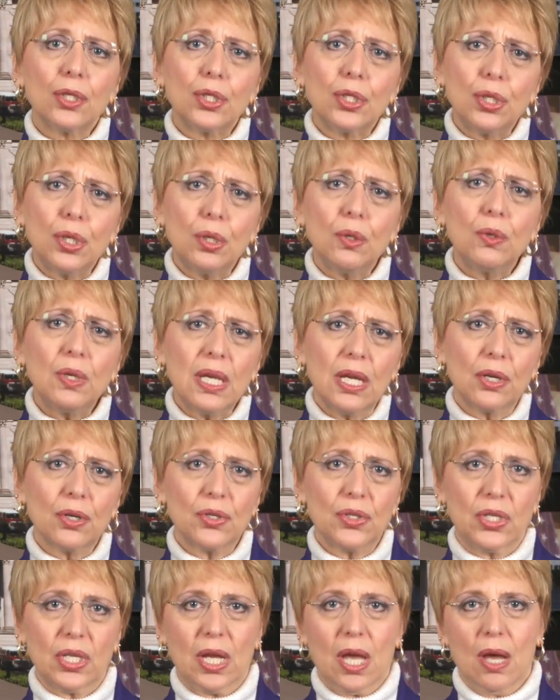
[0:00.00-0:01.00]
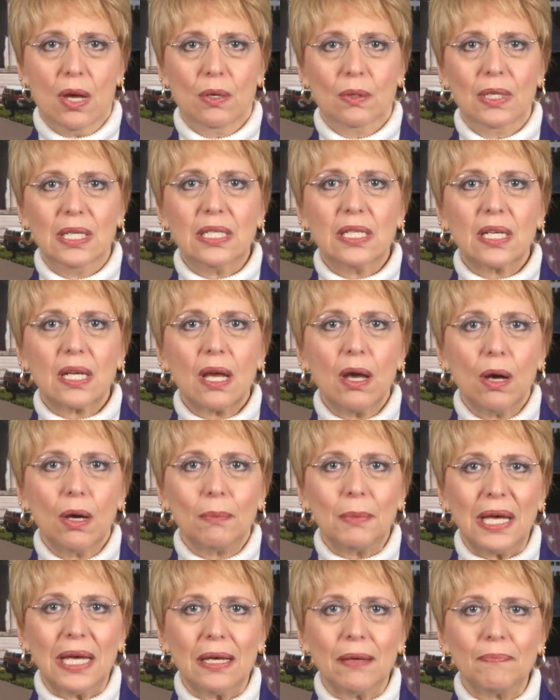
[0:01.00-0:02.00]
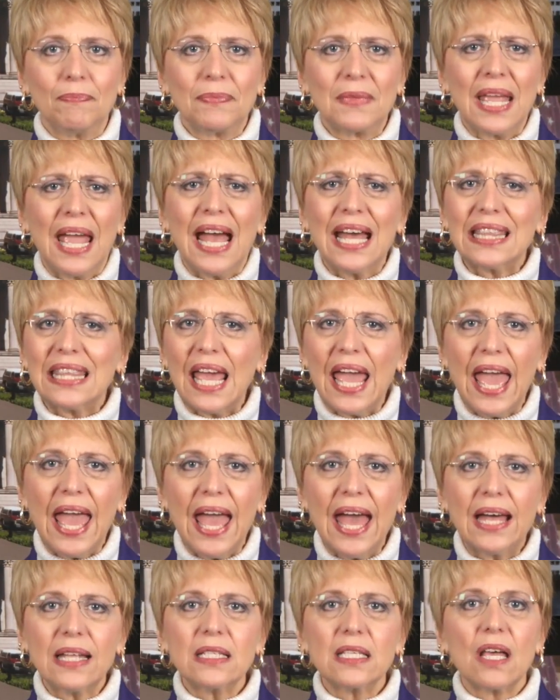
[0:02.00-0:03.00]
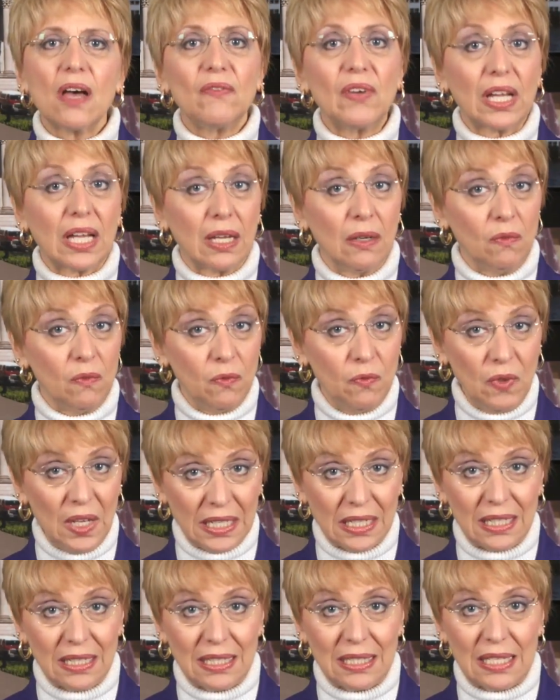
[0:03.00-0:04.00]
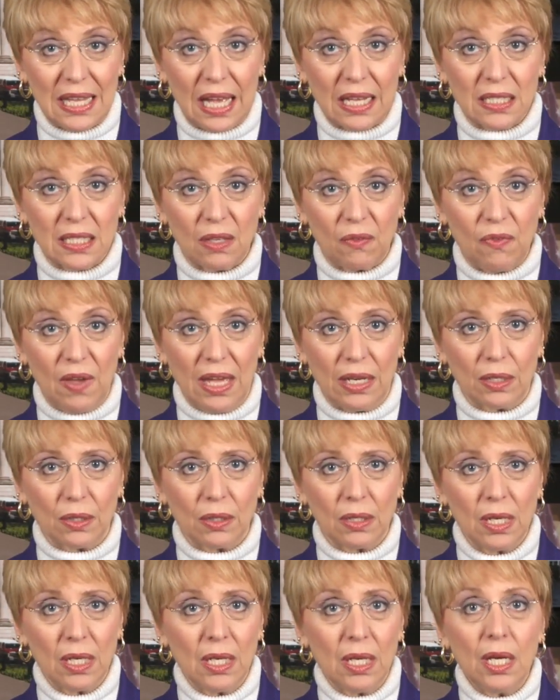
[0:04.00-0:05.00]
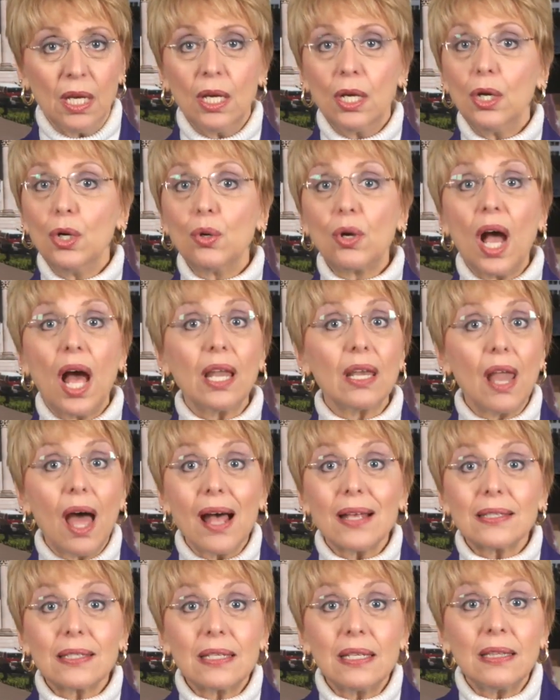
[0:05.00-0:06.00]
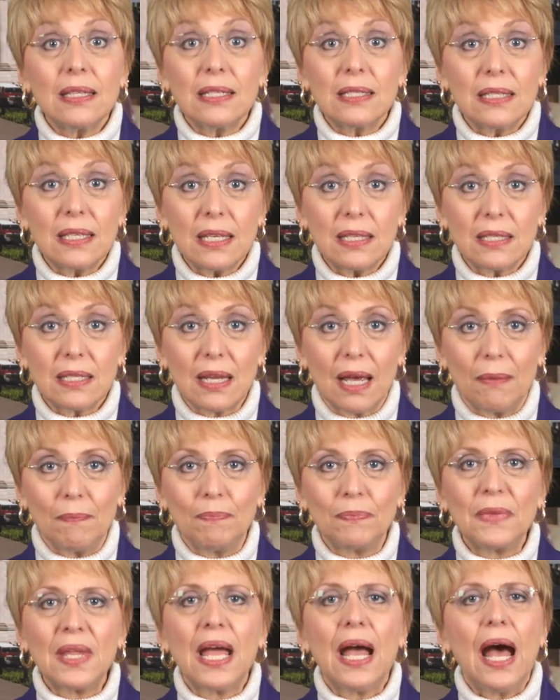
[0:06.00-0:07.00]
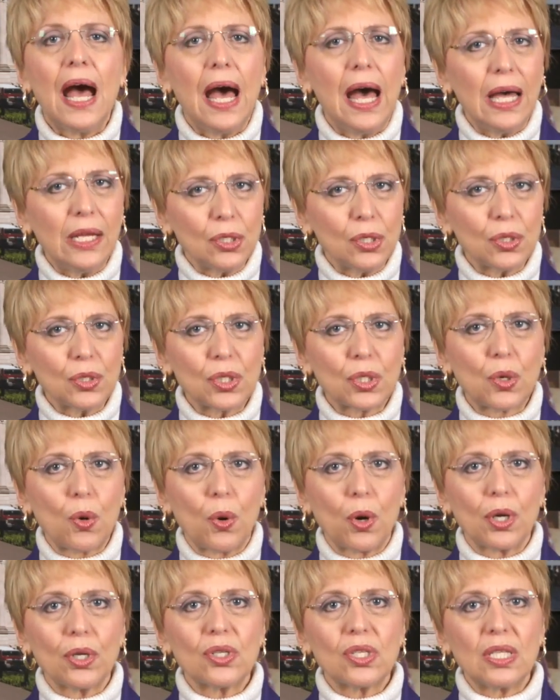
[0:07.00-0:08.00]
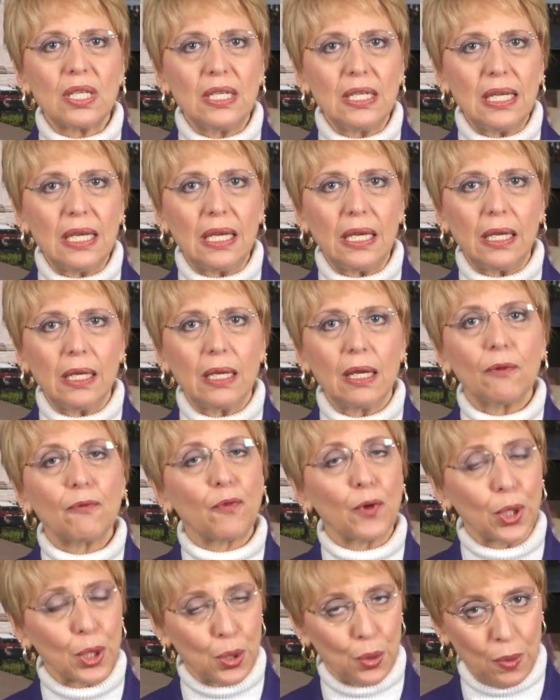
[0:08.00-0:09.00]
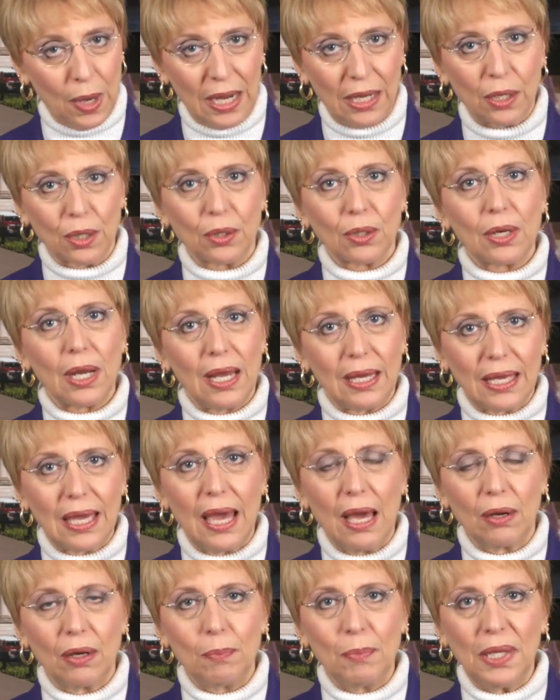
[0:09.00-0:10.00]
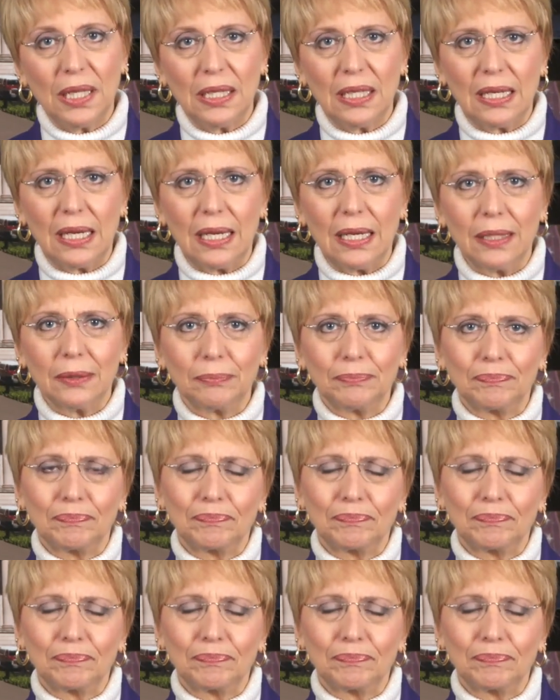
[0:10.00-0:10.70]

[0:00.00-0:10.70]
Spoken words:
2 years ago in Tacoma at the hands of a convicted sex offender who got lost in the system underscores the need for greater accountability.